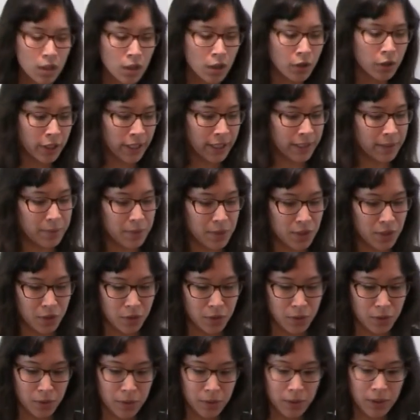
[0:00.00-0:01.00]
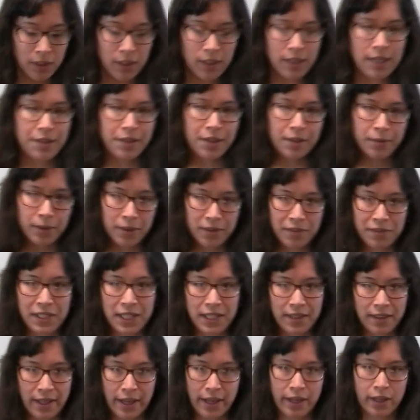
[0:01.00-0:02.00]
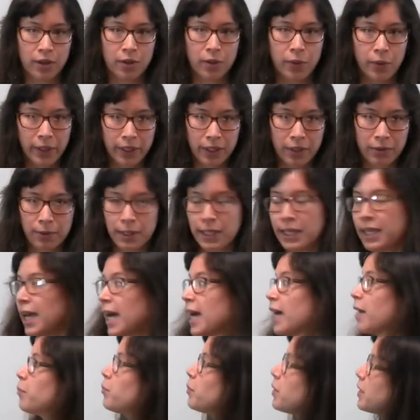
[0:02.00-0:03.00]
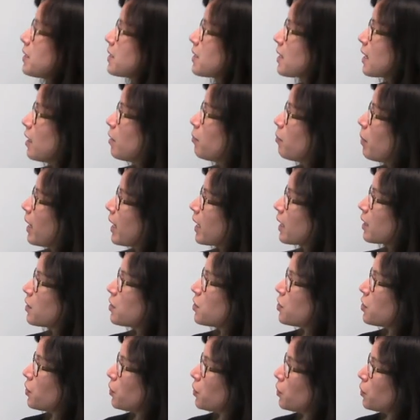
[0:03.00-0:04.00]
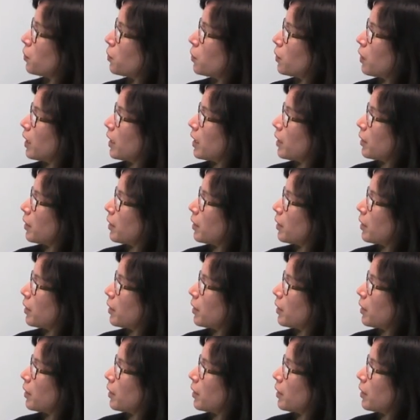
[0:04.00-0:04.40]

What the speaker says: Okay, so now that we've done that quick recap, let's get back to